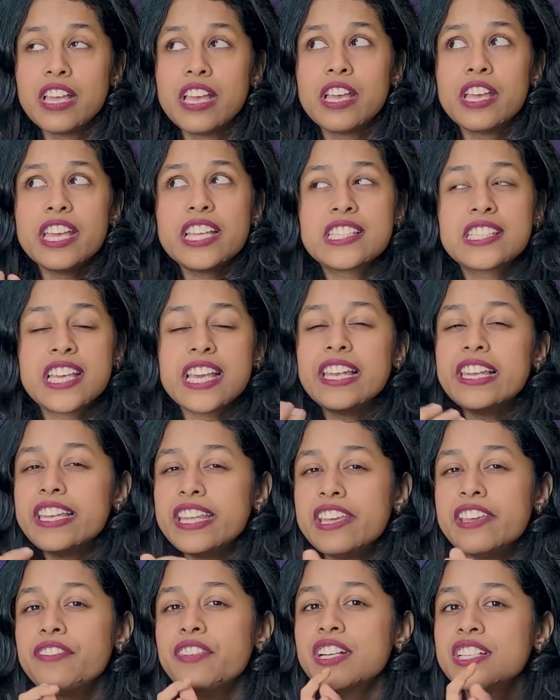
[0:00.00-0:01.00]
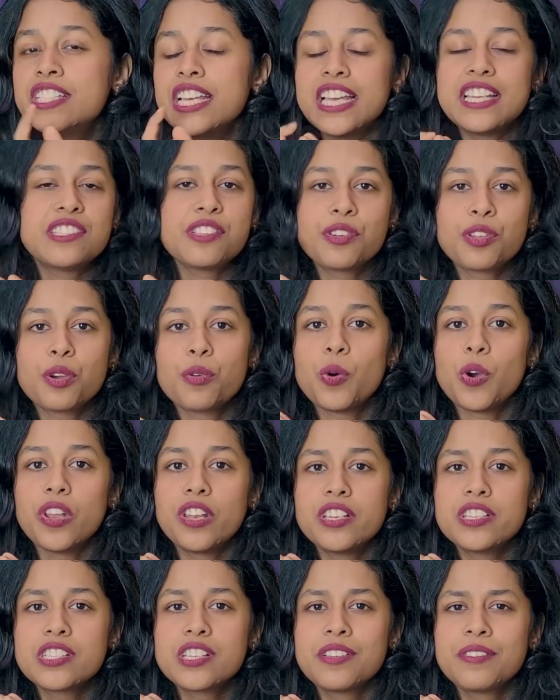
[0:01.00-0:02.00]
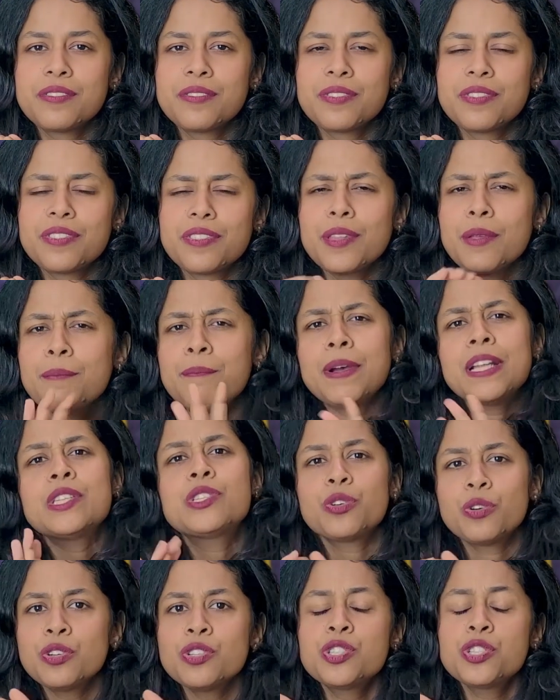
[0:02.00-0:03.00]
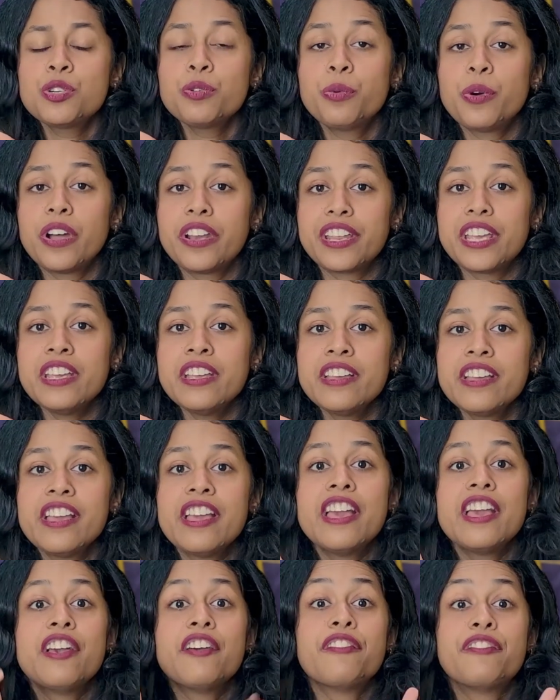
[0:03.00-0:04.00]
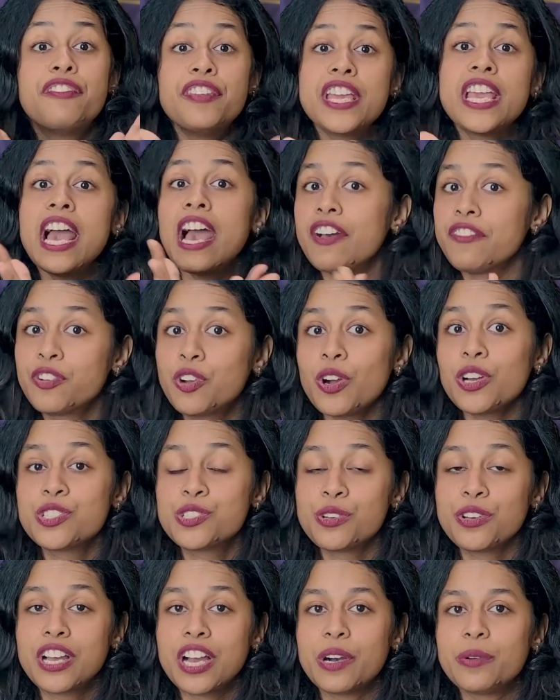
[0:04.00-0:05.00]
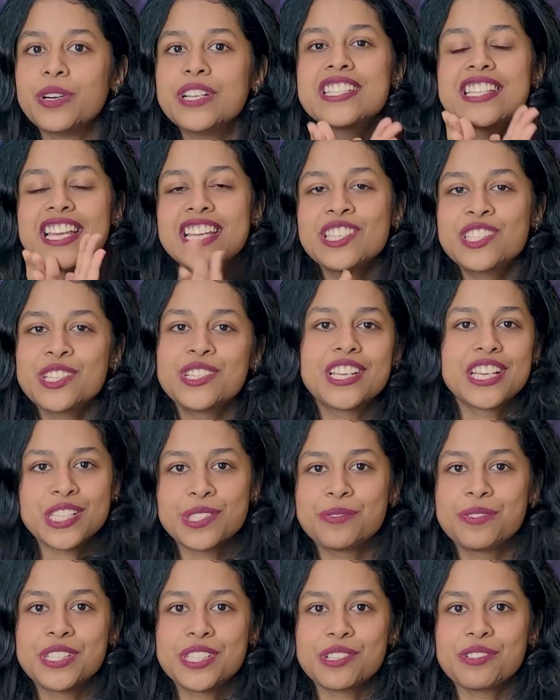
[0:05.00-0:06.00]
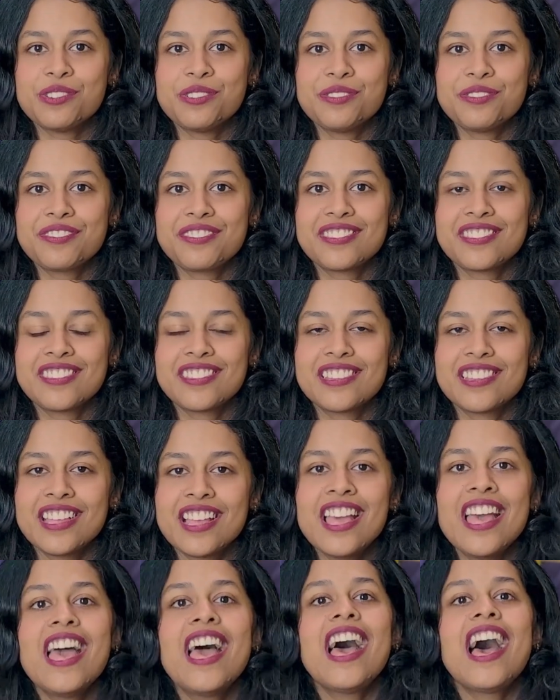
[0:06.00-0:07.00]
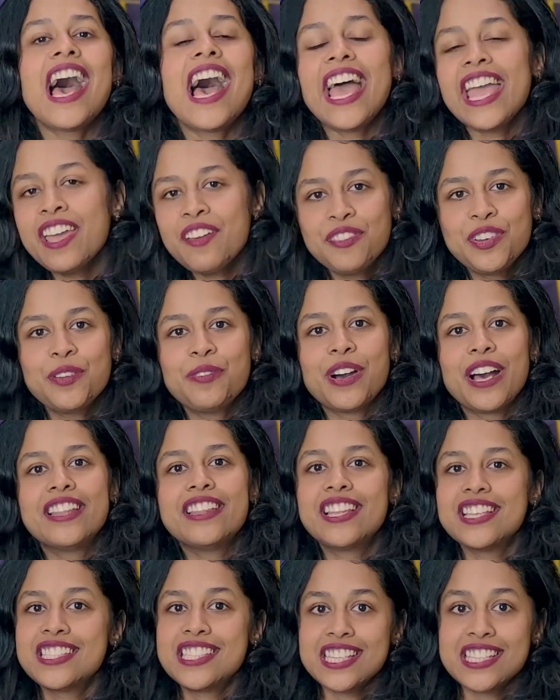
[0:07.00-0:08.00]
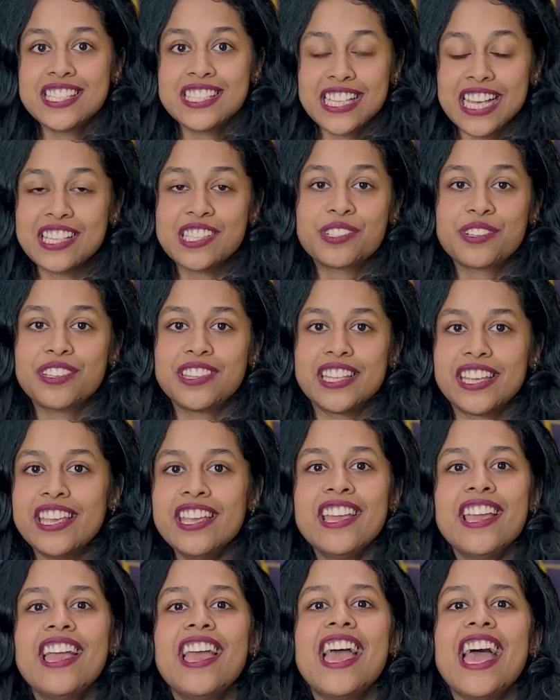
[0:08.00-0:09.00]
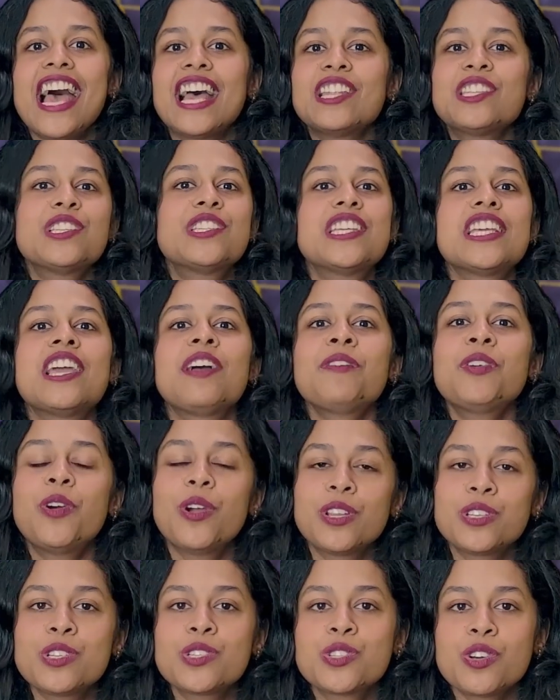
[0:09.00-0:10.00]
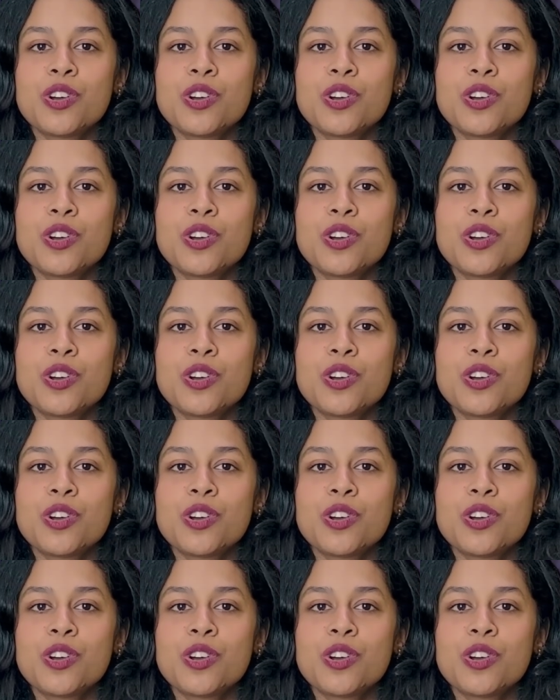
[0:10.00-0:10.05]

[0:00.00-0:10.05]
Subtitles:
It can leave a dent in your wallet. But don't you worry, we have got you covered in today's video. Hi everyone, this is Sanskriti, and today I'm going to talk